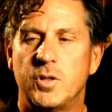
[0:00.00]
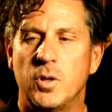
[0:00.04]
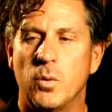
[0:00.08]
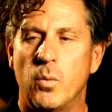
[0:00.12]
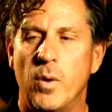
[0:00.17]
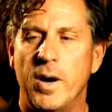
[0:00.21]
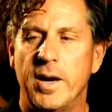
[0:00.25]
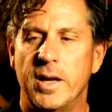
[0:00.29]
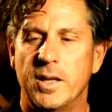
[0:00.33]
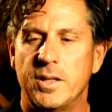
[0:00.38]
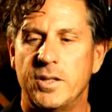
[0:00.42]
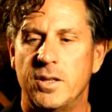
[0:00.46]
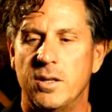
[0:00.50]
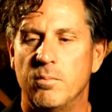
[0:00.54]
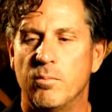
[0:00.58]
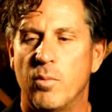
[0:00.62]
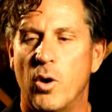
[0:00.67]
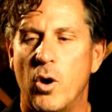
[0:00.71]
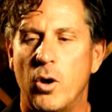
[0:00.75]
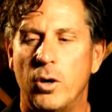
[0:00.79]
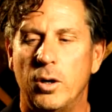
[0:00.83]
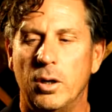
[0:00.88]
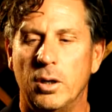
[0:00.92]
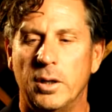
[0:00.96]
to when it's in
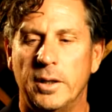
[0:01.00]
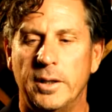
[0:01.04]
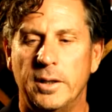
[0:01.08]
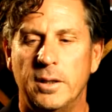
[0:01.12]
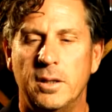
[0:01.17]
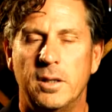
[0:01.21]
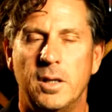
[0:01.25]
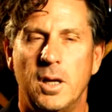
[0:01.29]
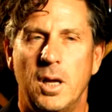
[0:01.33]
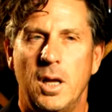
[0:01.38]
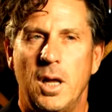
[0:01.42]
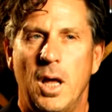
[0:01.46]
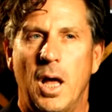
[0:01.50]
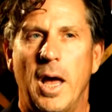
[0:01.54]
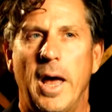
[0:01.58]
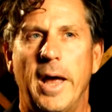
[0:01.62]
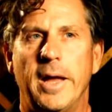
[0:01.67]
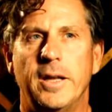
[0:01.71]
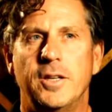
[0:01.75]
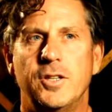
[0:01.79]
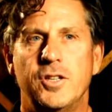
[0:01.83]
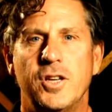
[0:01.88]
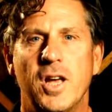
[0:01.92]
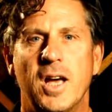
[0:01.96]
bottle,
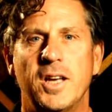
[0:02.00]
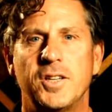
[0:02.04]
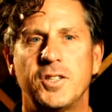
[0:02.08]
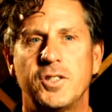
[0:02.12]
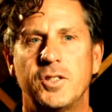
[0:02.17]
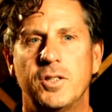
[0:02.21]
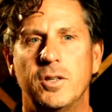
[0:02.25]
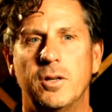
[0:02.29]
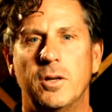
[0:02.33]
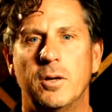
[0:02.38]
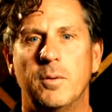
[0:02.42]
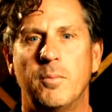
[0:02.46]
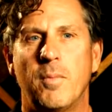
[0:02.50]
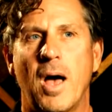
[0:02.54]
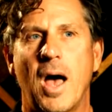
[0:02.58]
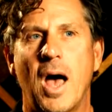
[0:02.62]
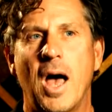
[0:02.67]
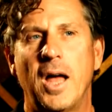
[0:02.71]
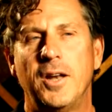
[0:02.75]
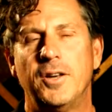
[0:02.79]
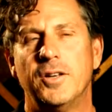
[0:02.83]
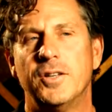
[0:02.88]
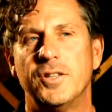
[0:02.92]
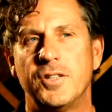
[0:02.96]
and just to
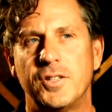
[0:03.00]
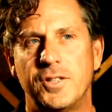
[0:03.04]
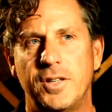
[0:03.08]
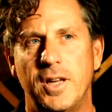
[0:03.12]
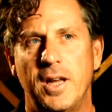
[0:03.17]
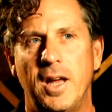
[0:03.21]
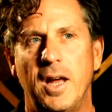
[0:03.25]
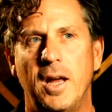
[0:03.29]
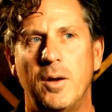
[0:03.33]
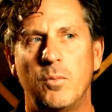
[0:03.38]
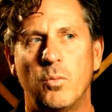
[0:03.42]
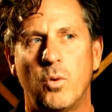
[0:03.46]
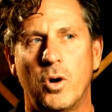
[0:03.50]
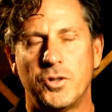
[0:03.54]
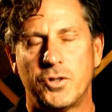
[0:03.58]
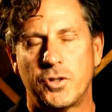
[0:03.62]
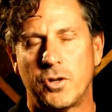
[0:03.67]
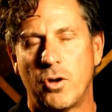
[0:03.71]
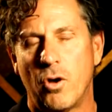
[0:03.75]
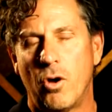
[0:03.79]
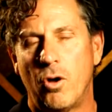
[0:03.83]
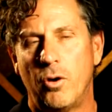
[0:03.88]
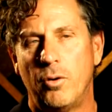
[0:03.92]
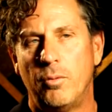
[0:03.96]
understand what's
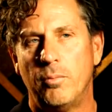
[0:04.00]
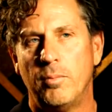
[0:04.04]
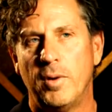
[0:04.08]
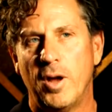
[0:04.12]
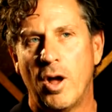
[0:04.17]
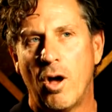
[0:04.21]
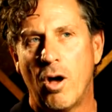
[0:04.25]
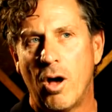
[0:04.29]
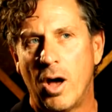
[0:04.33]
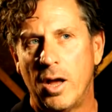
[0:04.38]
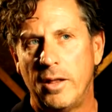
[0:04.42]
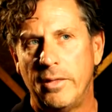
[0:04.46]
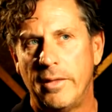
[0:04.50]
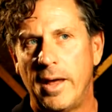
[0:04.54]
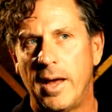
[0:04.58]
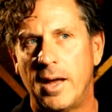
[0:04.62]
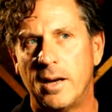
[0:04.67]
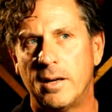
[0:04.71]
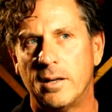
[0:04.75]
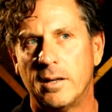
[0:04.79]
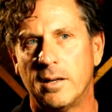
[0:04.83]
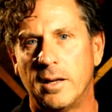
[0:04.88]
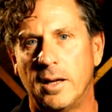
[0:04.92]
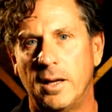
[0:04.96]
gone behind
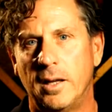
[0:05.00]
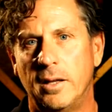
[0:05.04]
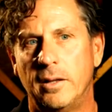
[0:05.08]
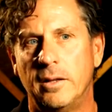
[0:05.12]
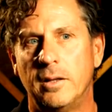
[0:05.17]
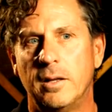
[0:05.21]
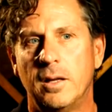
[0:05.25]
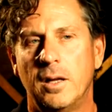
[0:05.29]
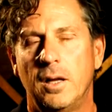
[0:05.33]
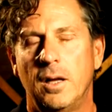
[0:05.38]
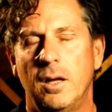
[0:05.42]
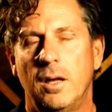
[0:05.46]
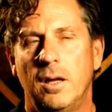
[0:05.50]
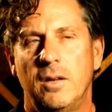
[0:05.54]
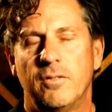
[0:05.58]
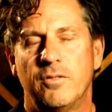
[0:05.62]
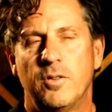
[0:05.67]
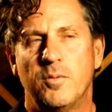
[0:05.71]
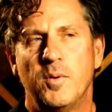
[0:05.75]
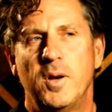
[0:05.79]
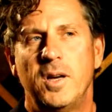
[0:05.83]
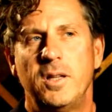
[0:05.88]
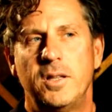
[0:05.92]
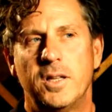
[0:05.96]
that. And
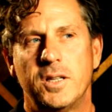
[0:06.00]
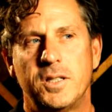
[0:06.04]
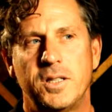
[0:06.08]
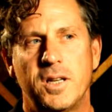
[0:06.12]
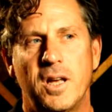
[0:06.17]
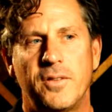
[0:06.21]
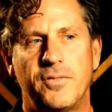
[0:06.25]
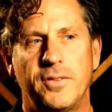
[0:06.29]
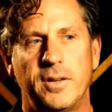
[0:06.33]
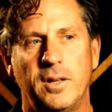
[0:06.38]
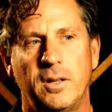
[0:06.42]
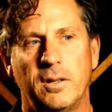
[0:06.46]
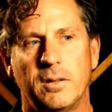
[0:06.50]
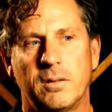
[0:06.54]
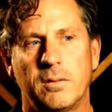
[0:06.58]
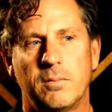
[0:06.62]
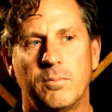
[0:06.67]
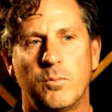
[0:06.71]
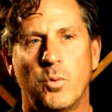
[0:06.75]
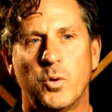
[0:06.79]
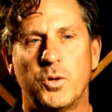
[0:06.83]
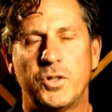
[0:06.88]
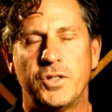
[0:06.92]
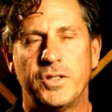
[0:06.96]
for me, there's nothing
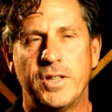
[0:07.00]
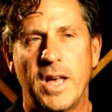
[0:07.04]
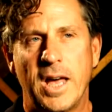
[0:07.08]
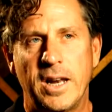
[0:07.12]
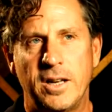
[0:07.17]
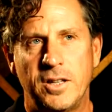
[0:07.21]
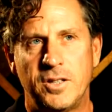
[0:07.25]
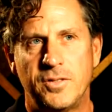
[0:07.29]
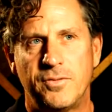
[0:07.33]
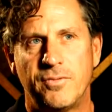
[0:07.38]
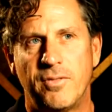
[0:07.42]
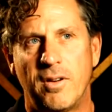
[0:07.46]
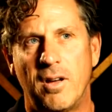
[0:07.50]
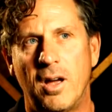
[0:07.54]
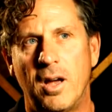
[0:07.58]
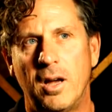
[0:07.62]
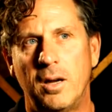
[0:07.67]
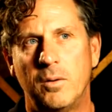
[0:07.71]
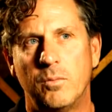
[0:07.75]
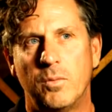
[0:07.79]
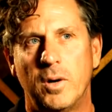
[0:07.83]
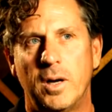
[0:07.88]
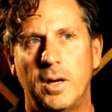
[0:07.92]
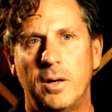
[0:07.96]
more
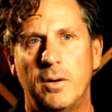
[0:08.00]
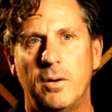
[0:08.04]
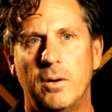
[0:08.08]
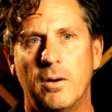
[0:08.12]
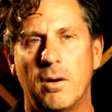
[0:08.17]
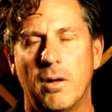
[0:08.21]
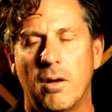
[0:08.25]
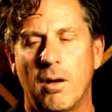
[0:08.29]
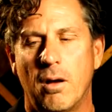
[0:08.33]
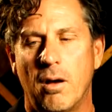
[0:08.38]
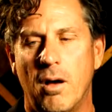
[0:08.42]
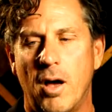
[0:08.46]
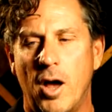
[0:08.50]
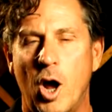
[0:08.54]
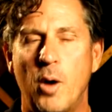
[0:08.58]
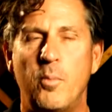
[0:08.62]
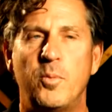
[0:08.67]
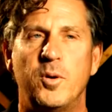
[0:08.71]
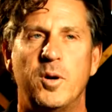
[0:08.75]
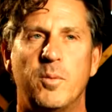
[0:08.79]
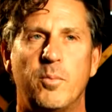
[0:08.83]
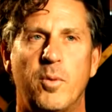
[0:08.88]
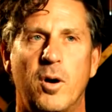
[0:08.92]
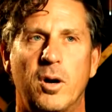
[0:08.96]
satisfying when I
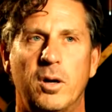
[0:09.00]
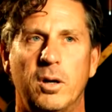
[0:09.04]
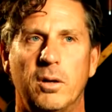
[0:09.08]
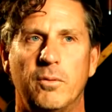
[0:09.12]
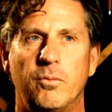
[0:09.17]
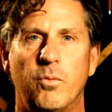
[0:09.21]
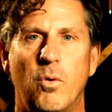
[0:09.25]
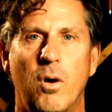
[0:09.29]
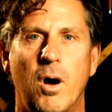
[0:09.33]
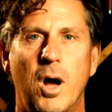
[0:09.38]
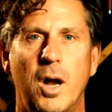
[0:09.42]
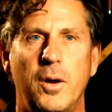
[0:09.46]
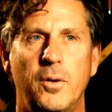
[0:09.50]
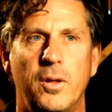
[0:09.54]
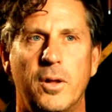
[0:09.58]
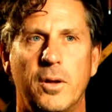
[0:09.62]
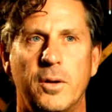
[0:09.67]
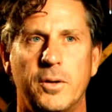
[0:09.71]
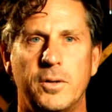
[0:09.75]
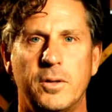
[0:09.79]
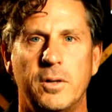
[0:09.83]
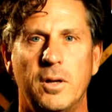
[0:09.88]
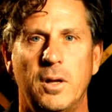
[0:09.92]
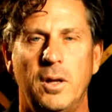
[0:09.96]
open a bottle of wine
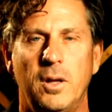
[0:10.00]
that